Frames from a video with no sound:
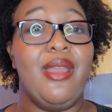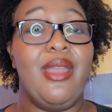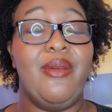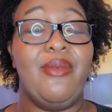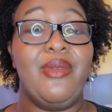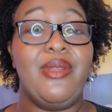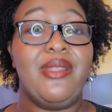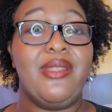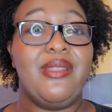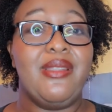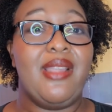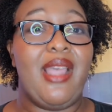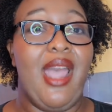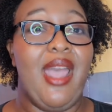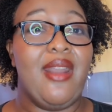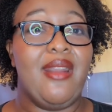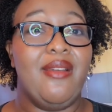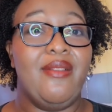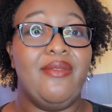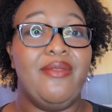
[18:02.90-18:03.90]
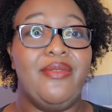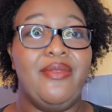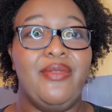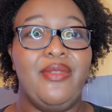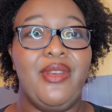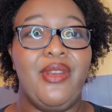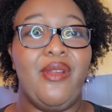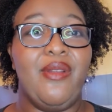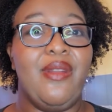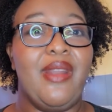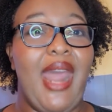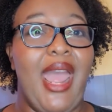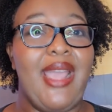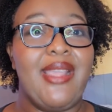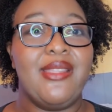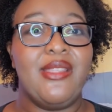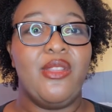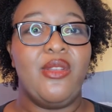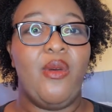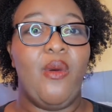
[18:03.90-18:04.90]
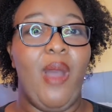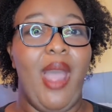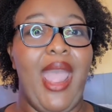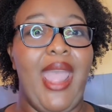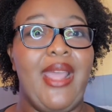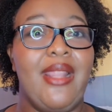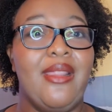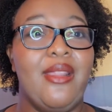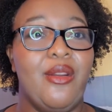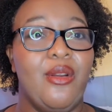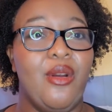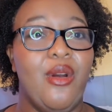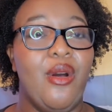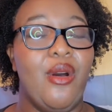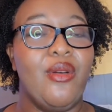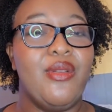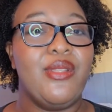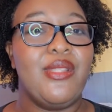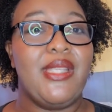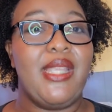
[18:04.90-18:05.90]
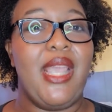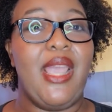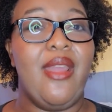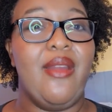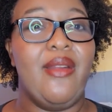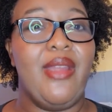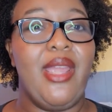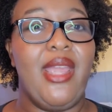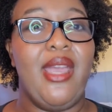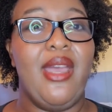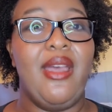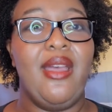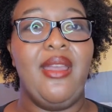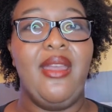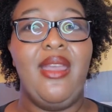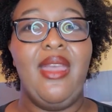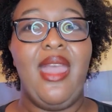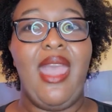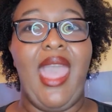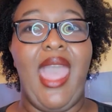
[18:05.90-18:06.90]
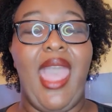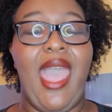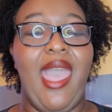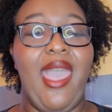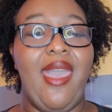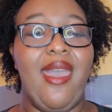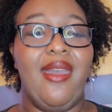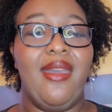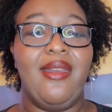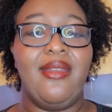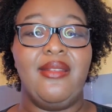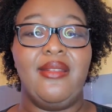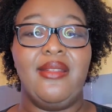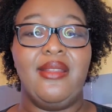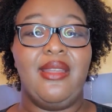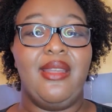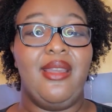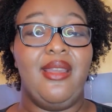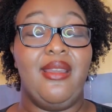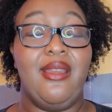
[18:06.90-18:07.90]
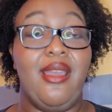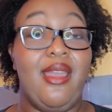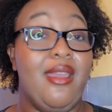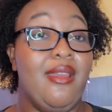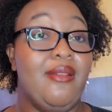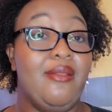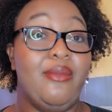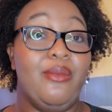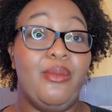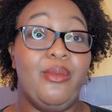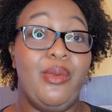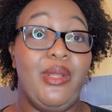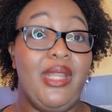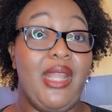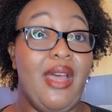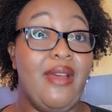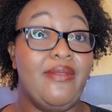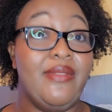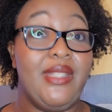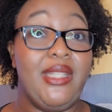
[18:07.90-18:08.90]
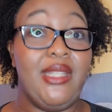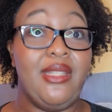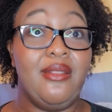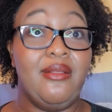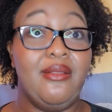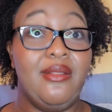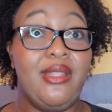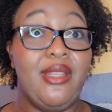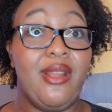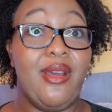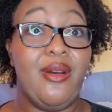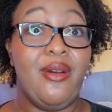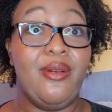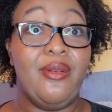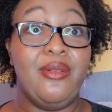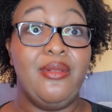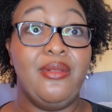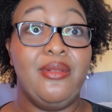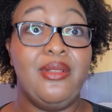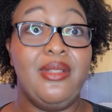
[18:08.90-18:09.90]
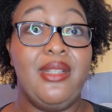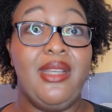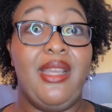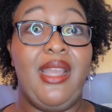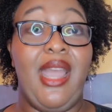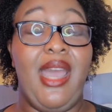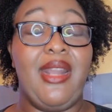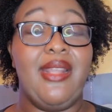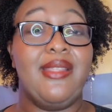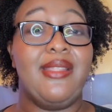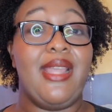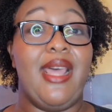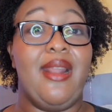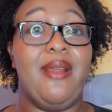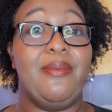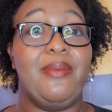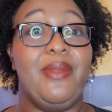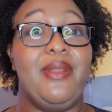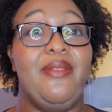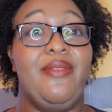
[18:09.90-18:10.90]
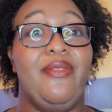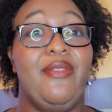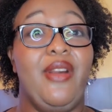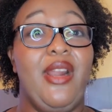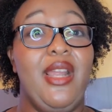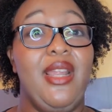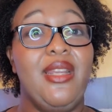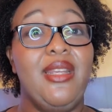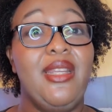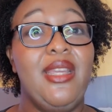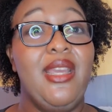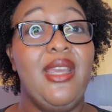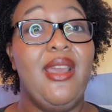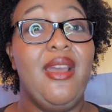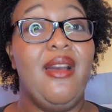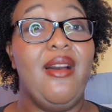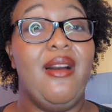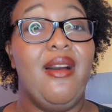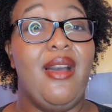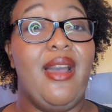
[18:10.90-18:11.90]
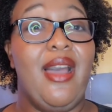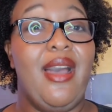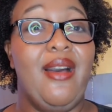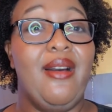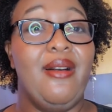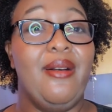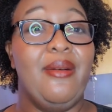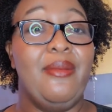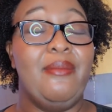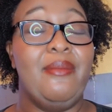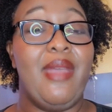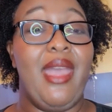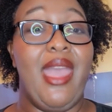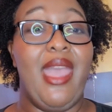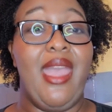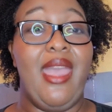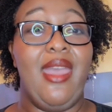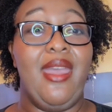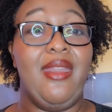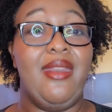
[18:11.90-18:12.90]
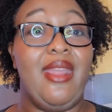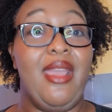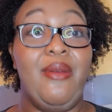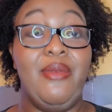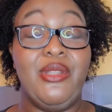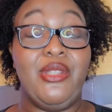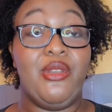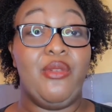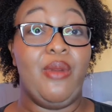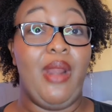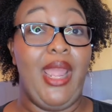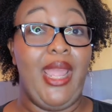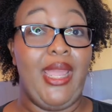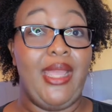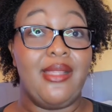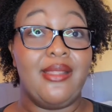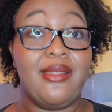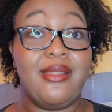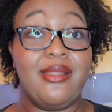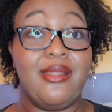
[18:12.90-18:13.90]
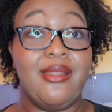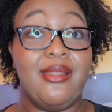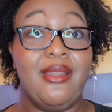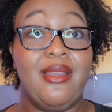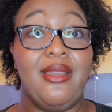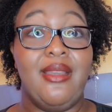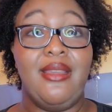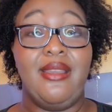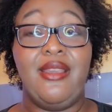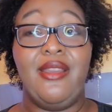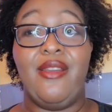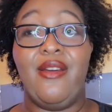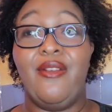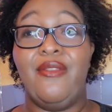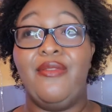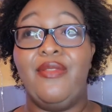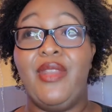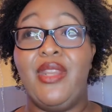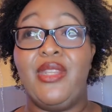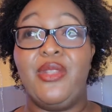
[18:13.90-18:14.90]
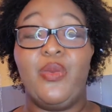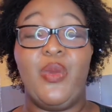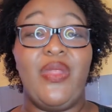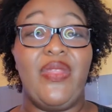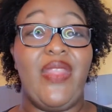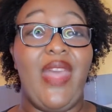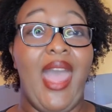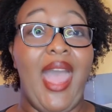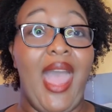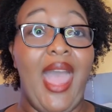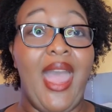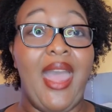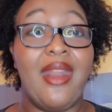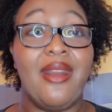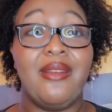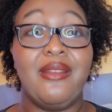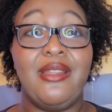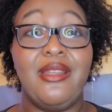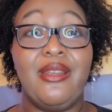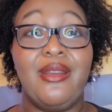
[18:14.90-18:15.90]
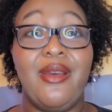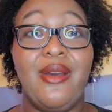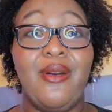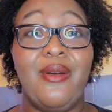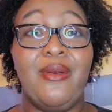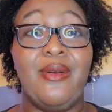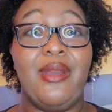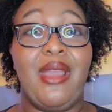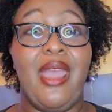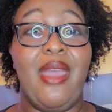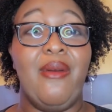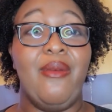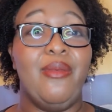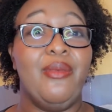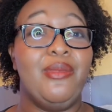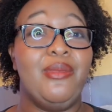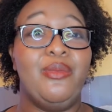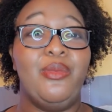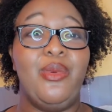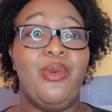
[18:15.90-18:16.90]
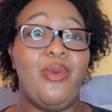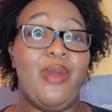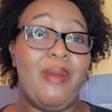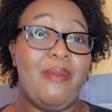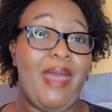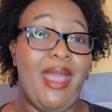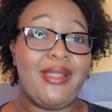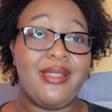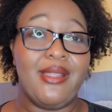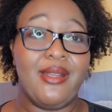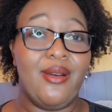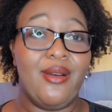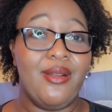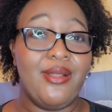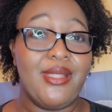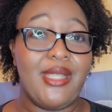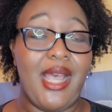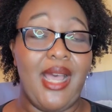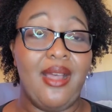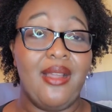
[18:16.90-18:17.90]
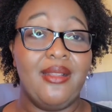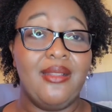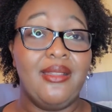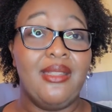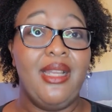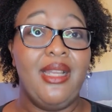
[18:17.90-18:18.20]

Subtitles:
it was kind of, you know, nice, quiet, little cozy area, and we loved it, you know, kind of sat up in the front, and it was great, you know. Finished with that, you know, and we went back to the hotel,